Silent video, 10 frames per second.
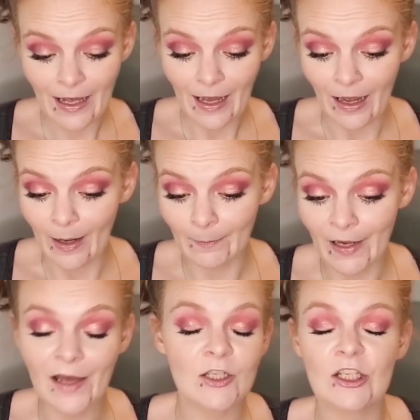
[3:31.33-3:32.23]
I'm
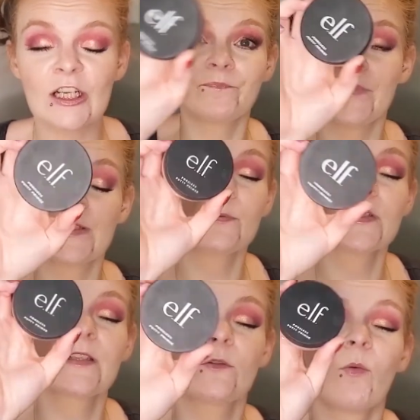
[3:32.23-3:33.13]
not sure. This was
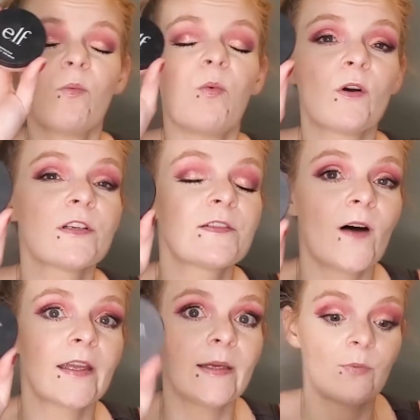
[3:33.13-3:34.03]
like the worst
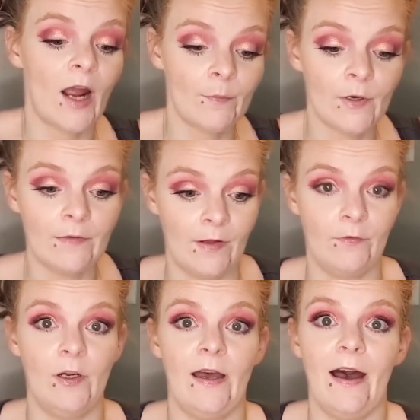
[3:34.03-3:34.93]
fucking primer I've
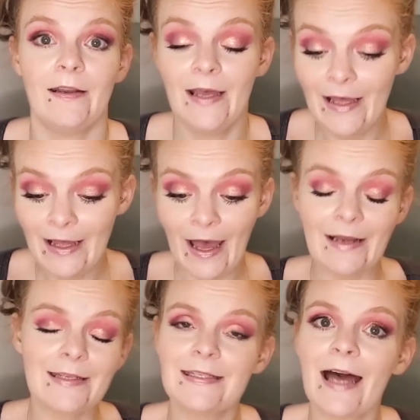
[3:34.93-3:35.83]
ever had. And
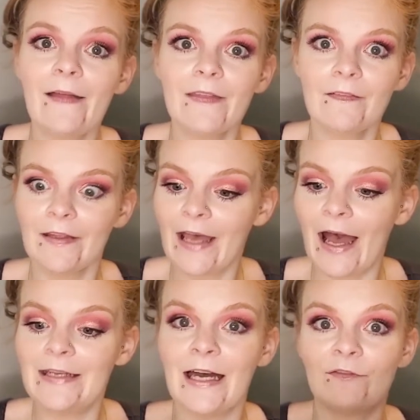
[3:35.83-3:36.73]
it's not that like
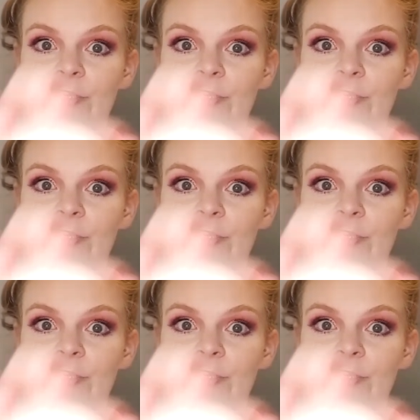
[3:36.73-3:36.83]
I never